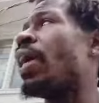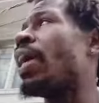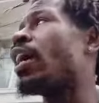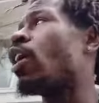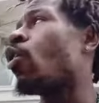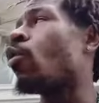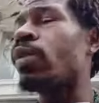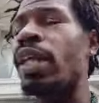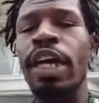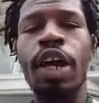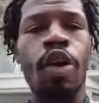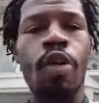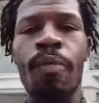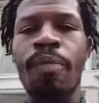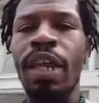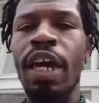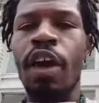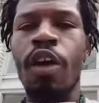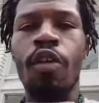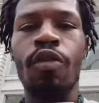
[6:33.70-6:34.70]
they gonna they
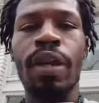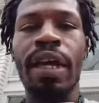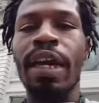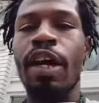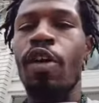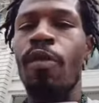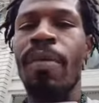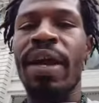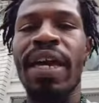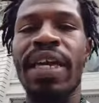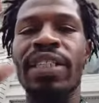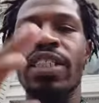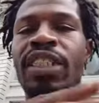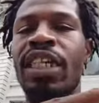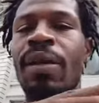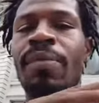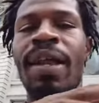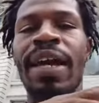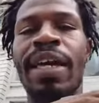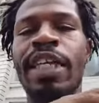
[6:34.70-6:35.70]
gonna they gonna they gonna make it
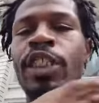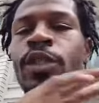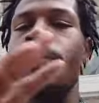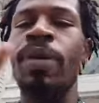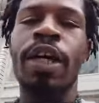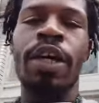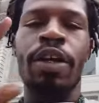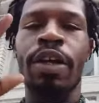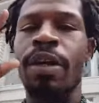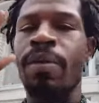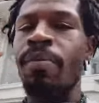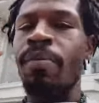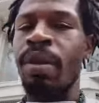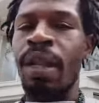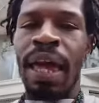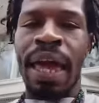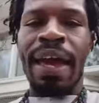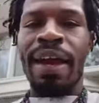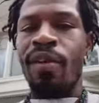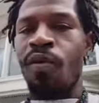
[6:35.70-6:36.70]
seem like it's bigger than
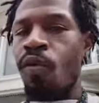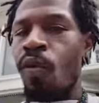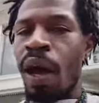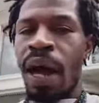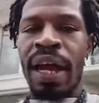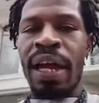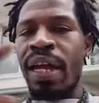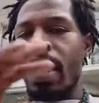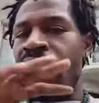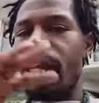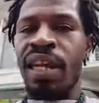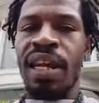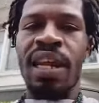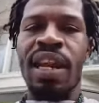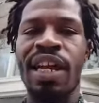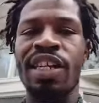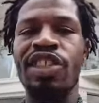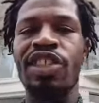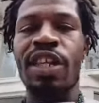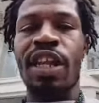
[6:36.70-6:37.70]
black, white, any of
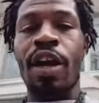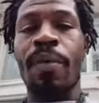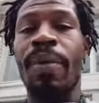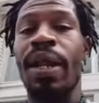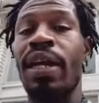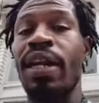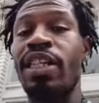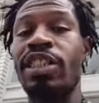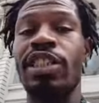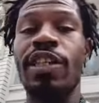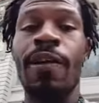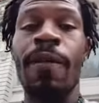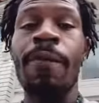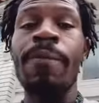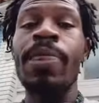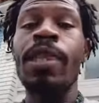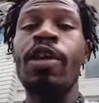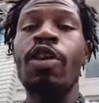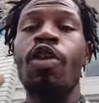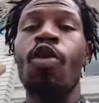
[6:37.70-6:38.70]
that shit. They gonna be like, listen,
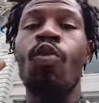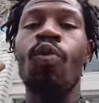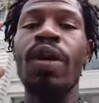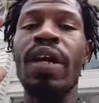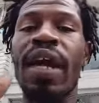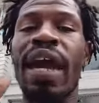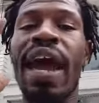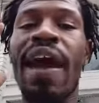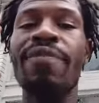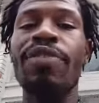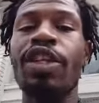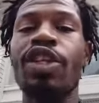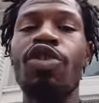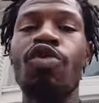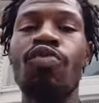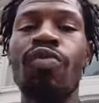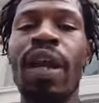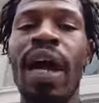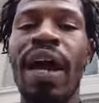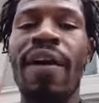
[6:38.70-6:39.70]
we have to
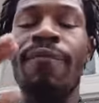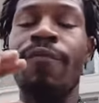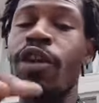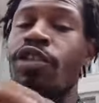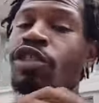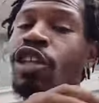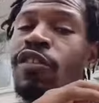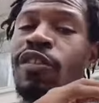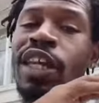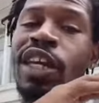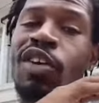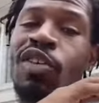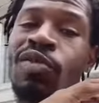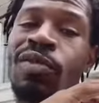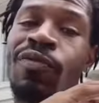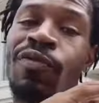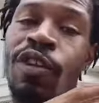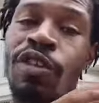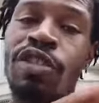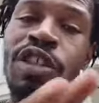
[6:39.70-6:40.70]
unite. First off, they
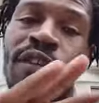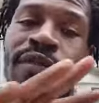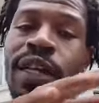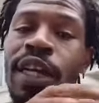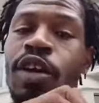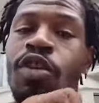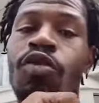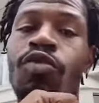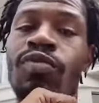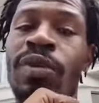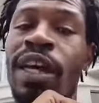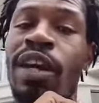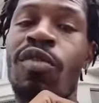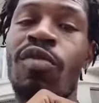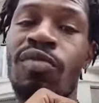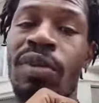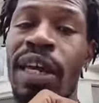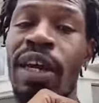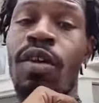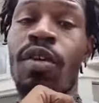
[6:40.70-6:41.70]
gonna first off they gonna they
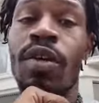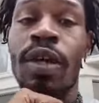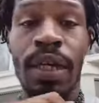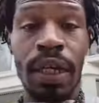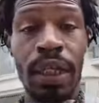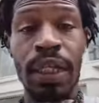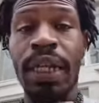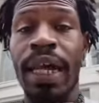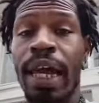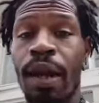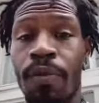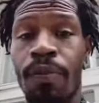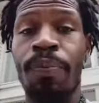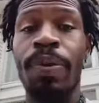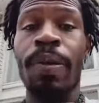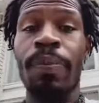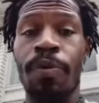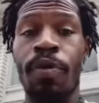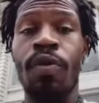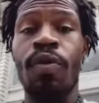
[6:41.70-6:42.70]
gonna they gonna kill a lot of
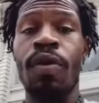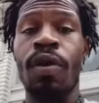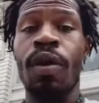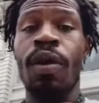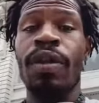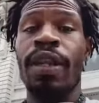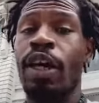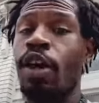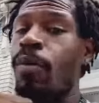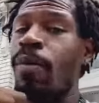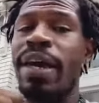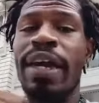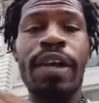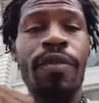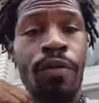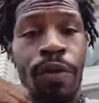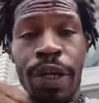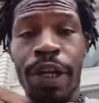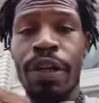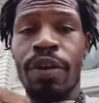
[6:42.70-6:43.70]
people. They gonna make
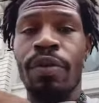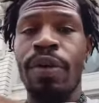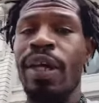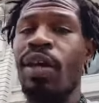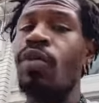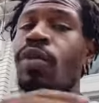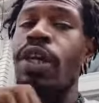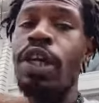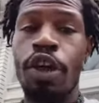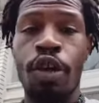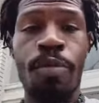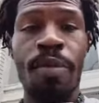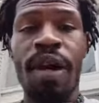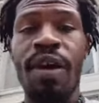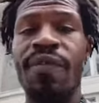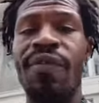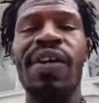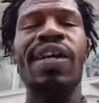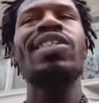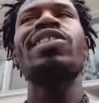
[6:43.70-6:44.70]
it real. They gonna kill
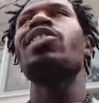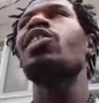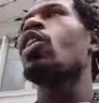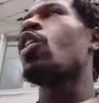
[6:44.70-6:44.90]
motherfuckers